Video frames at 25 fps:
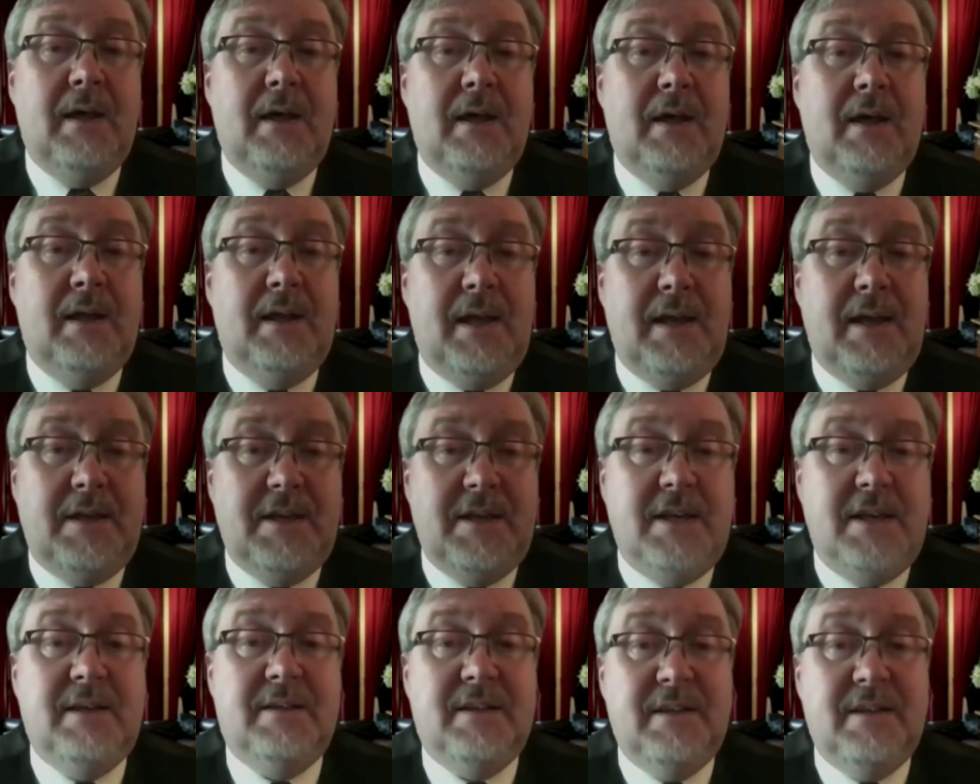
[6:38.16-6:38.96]
I'll add
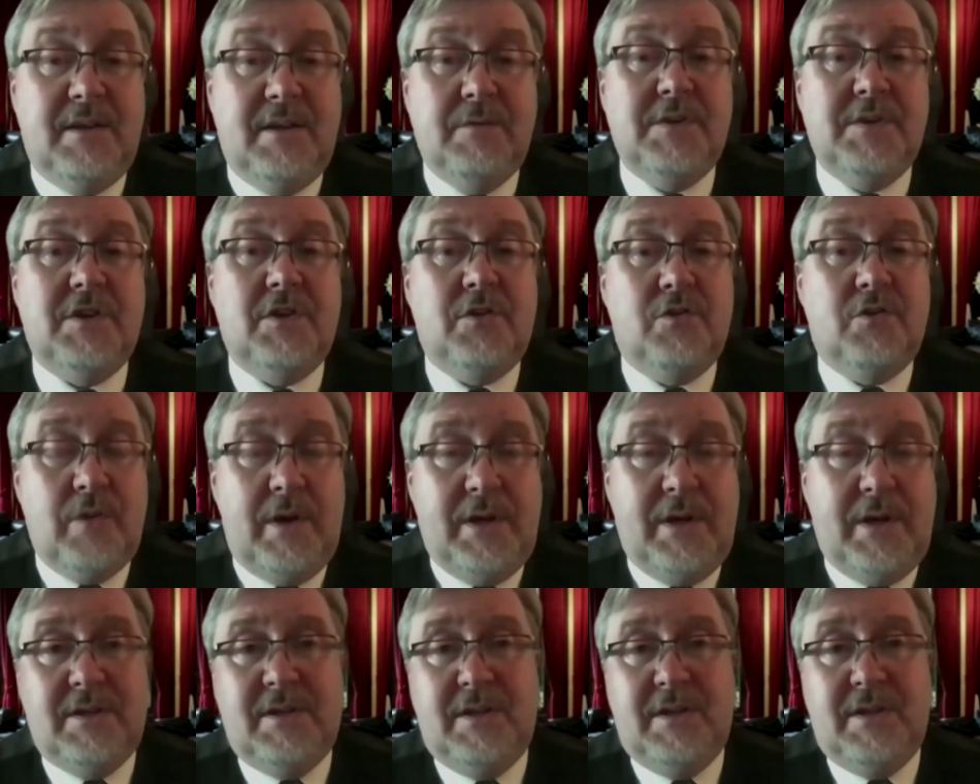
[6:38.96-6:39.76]
here that there is a
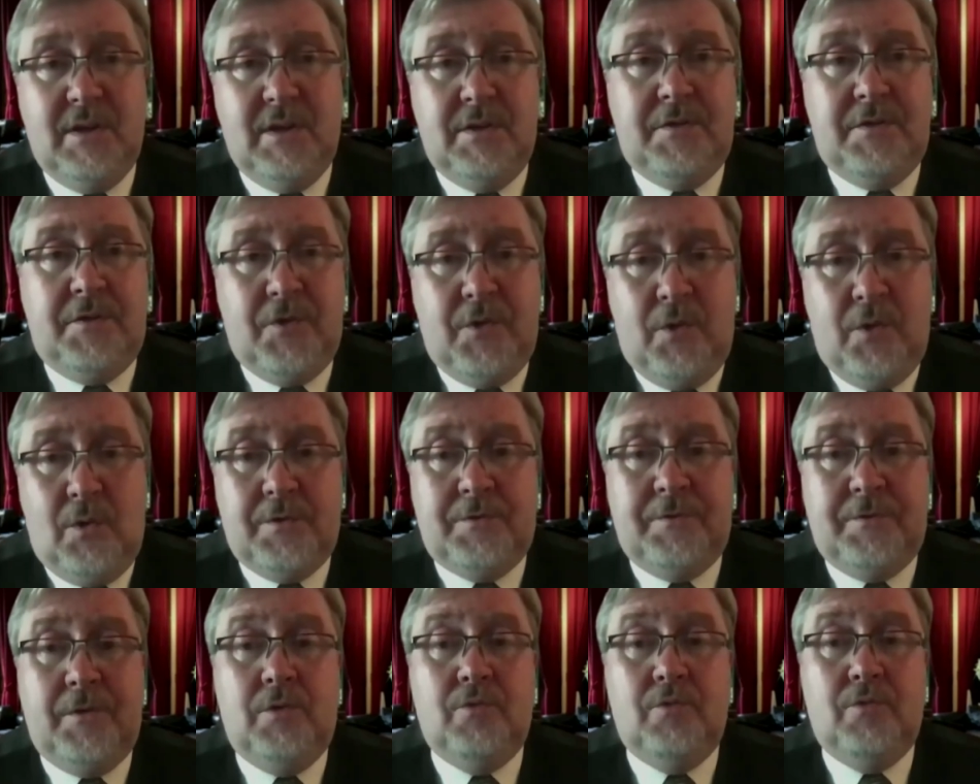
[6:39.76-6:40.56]
great deal of
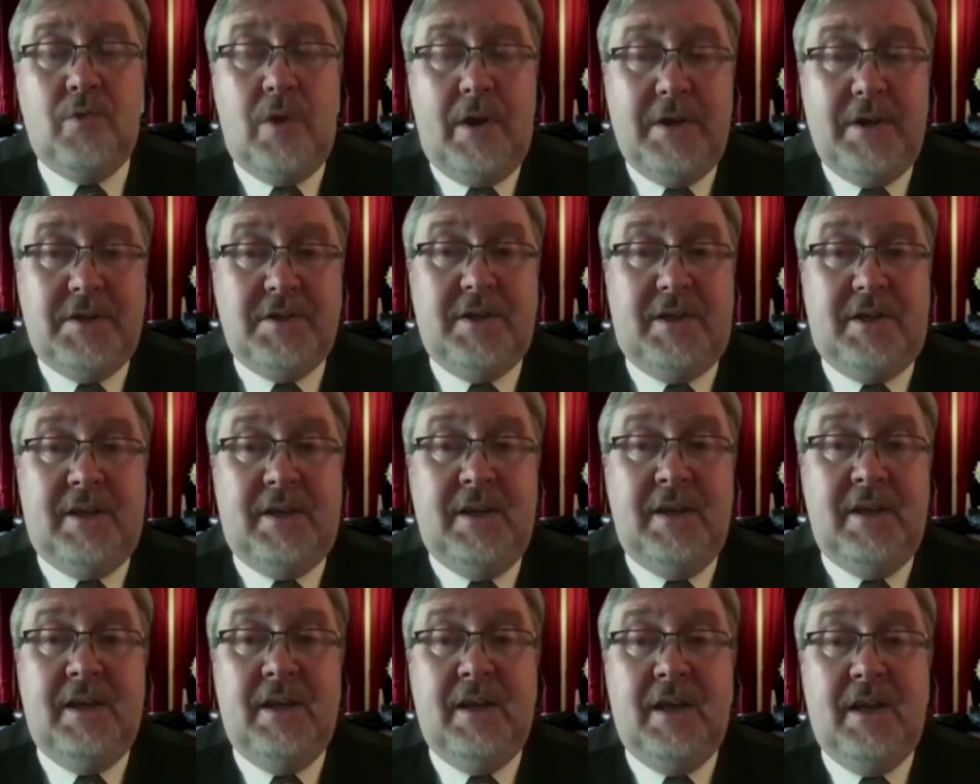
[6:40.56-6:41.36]
thoughtful writing
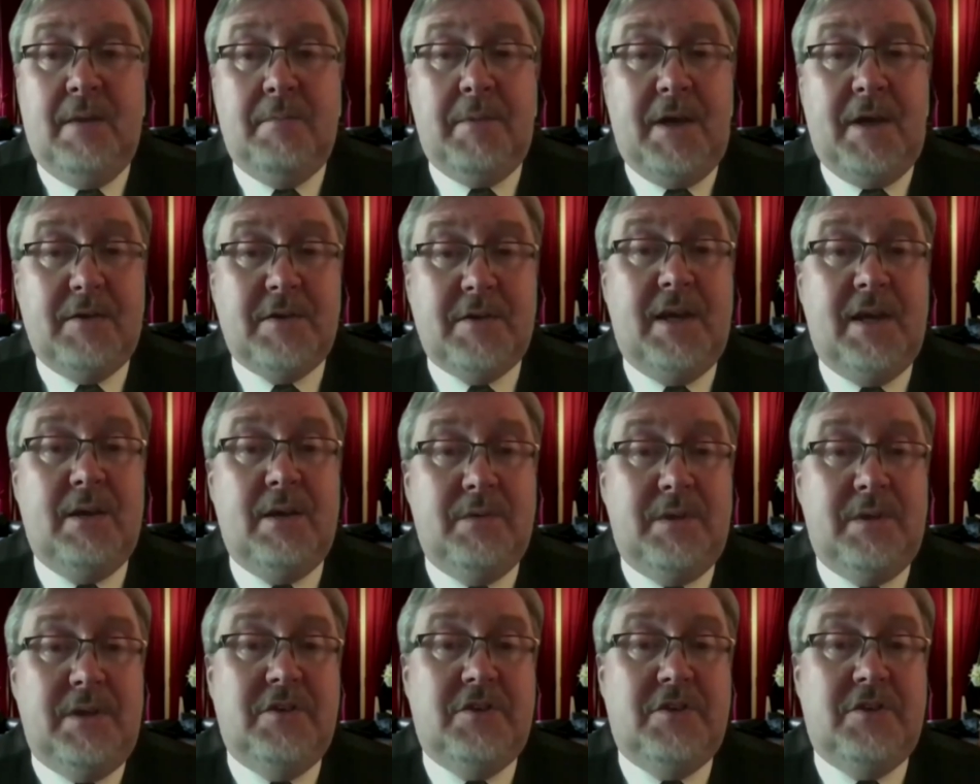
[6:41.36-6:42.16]
about
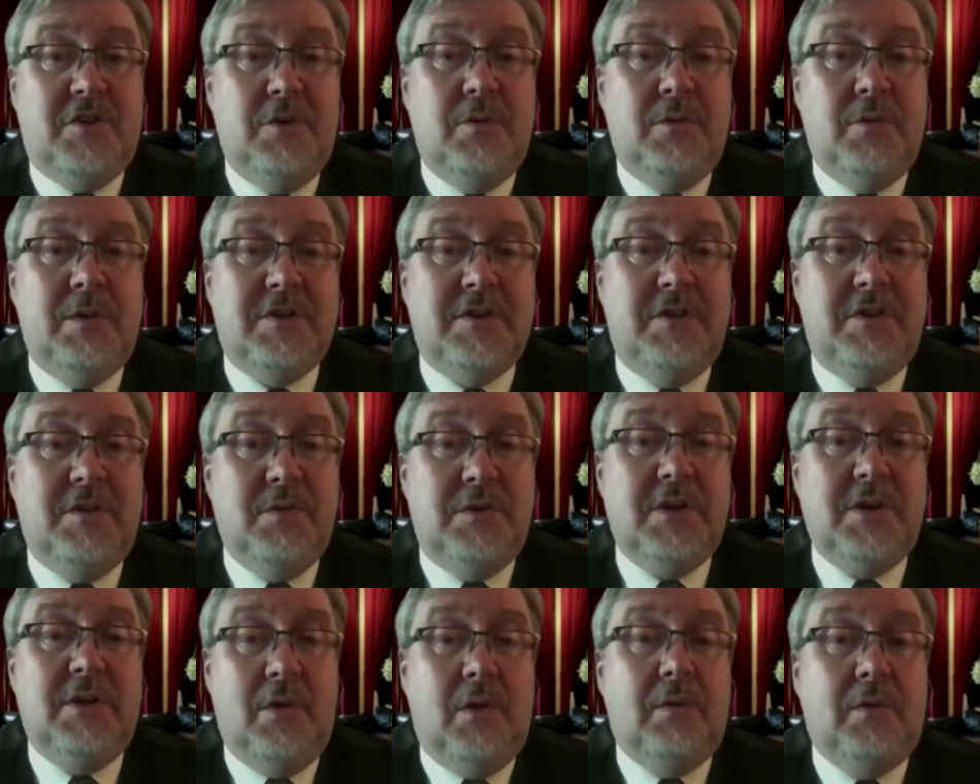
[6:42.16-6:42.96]
how these two
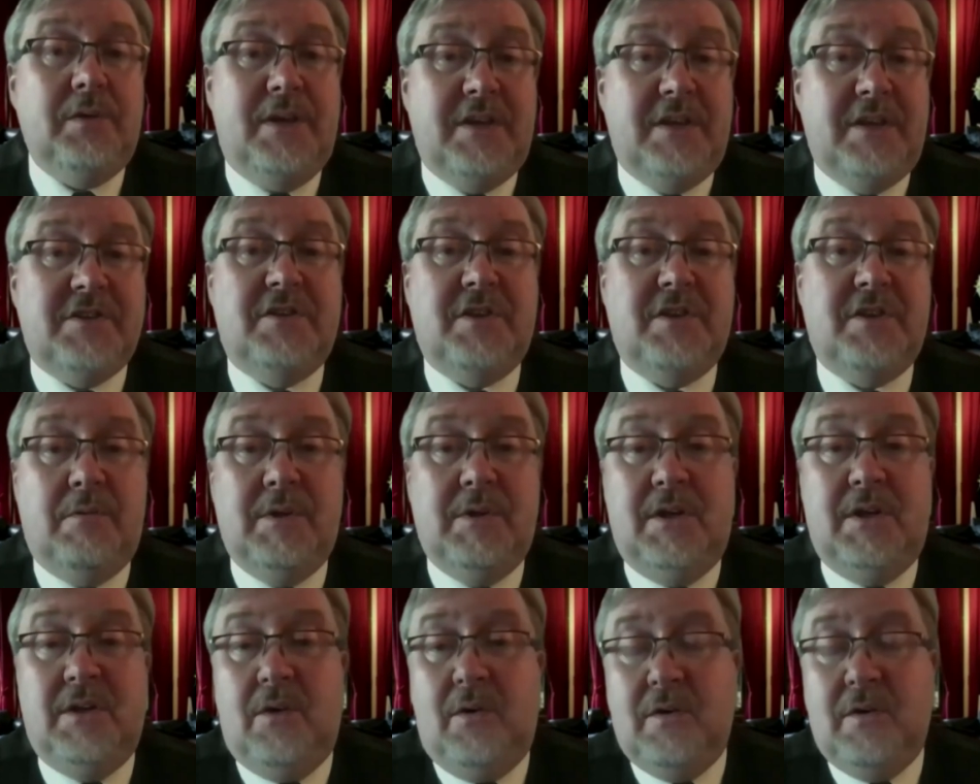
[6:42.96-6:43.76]
issues are not
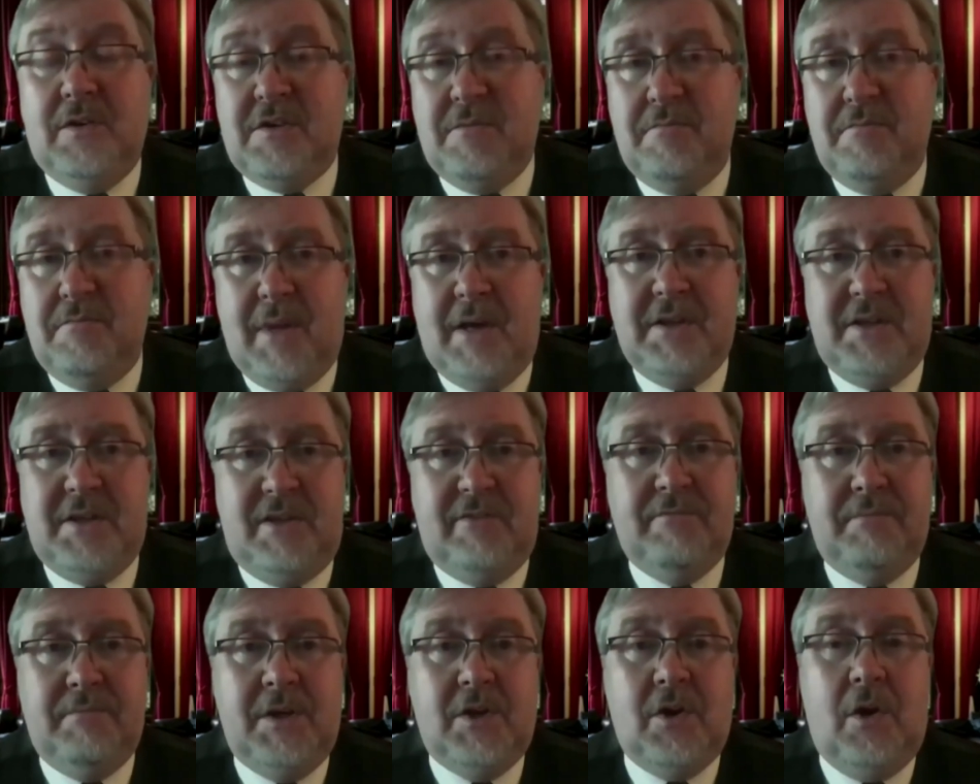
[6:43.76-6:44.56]
necessarily at odds and might
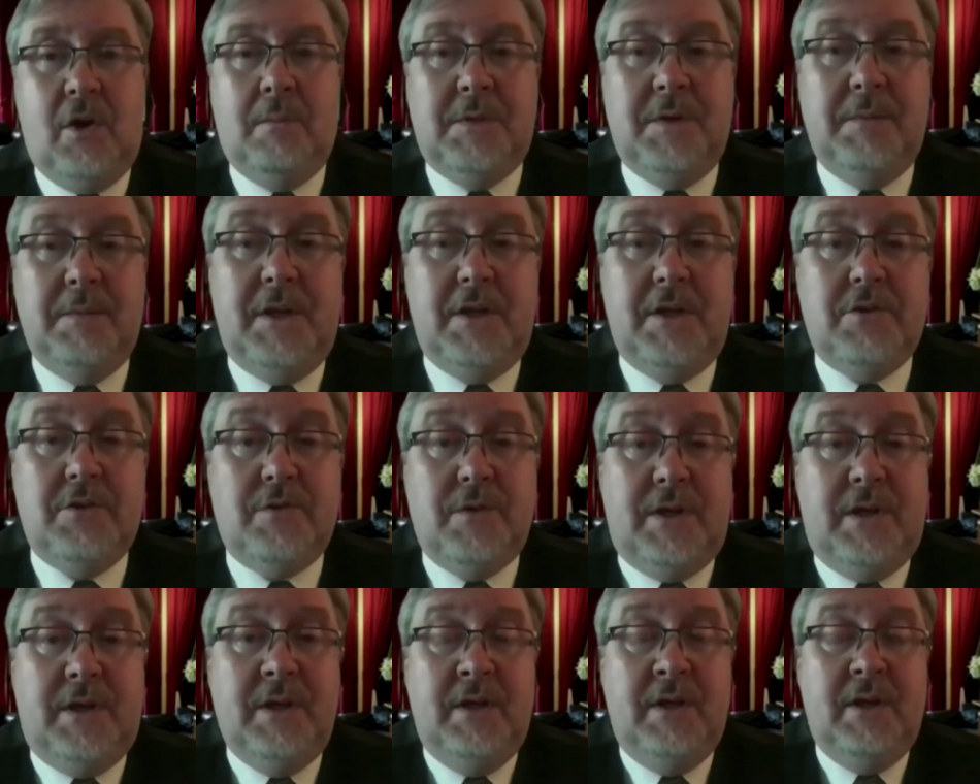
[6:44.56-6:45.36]
even be
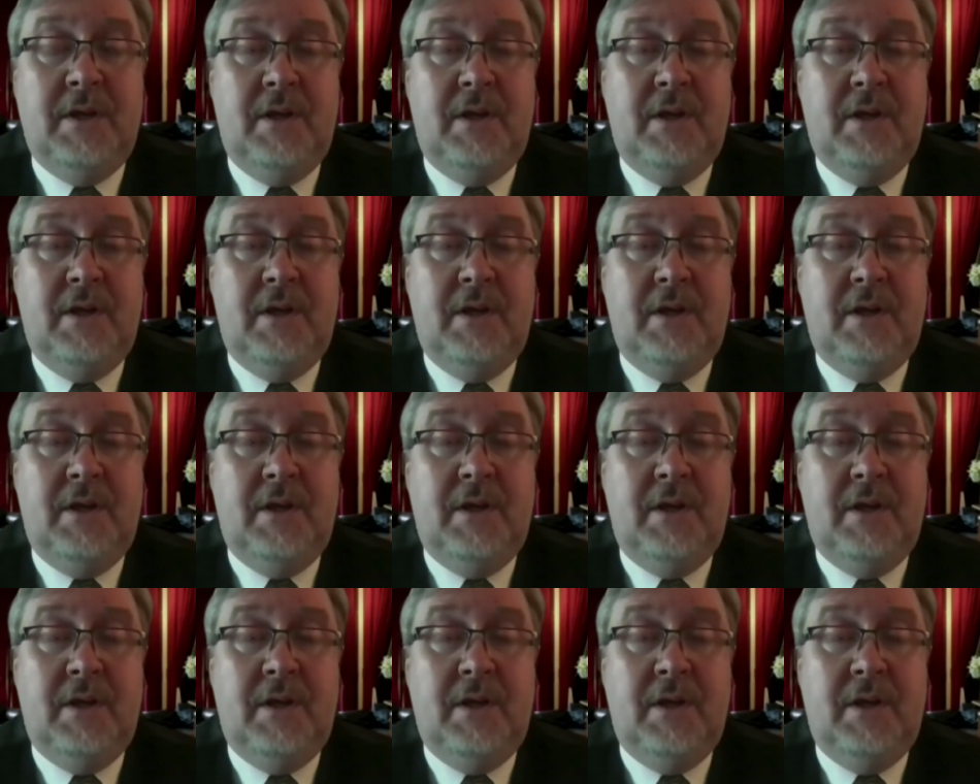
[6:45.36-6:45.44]
complementary.